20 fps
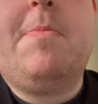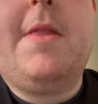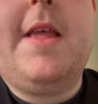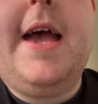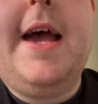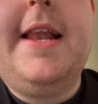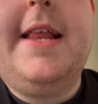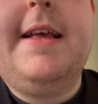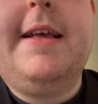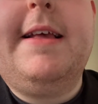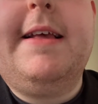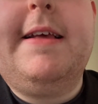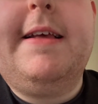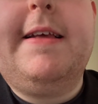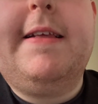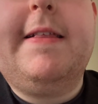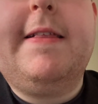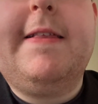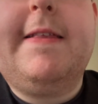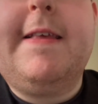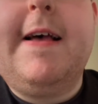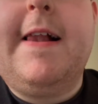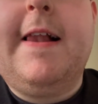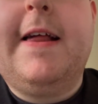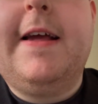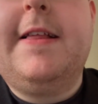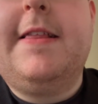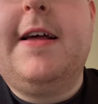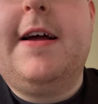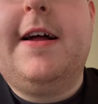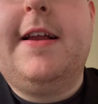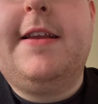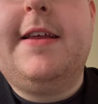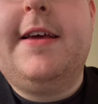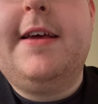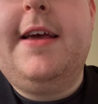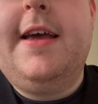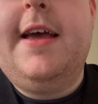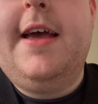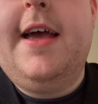And he sadly died
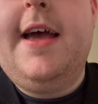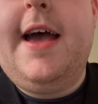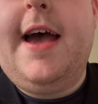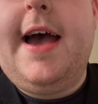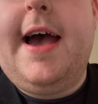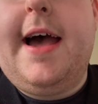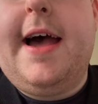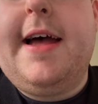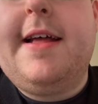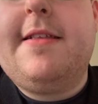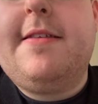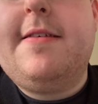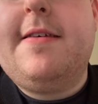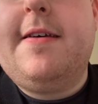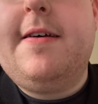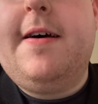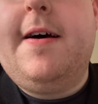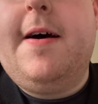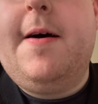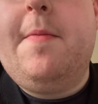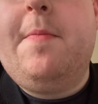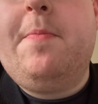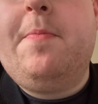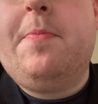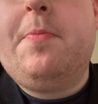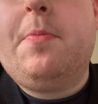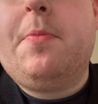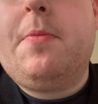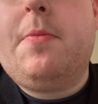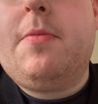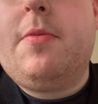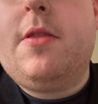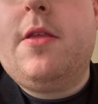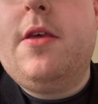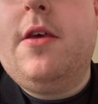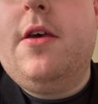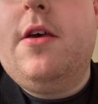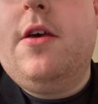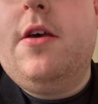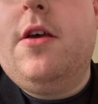at,
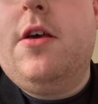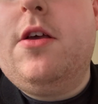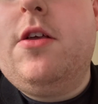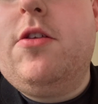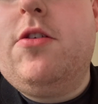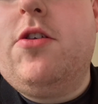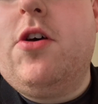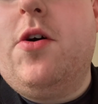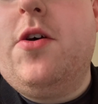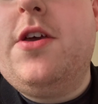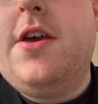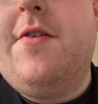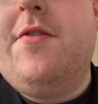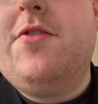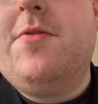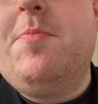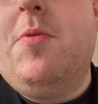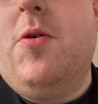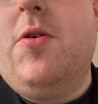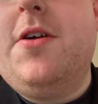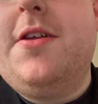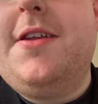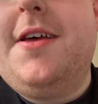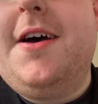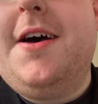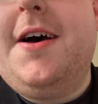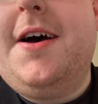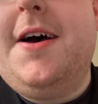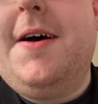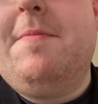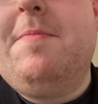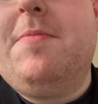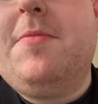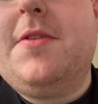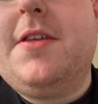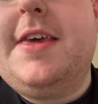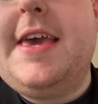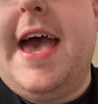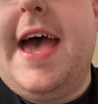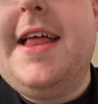he was born in
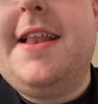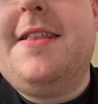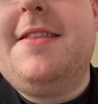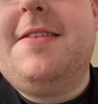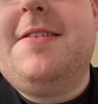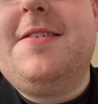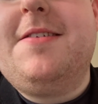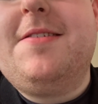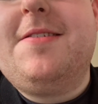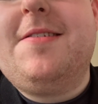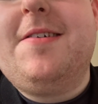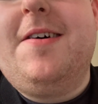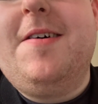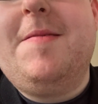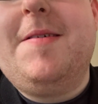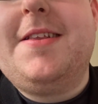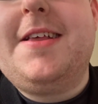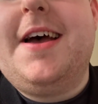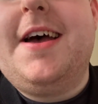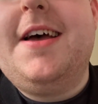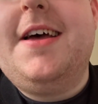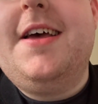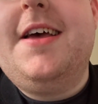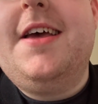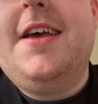Kent, sorry about that.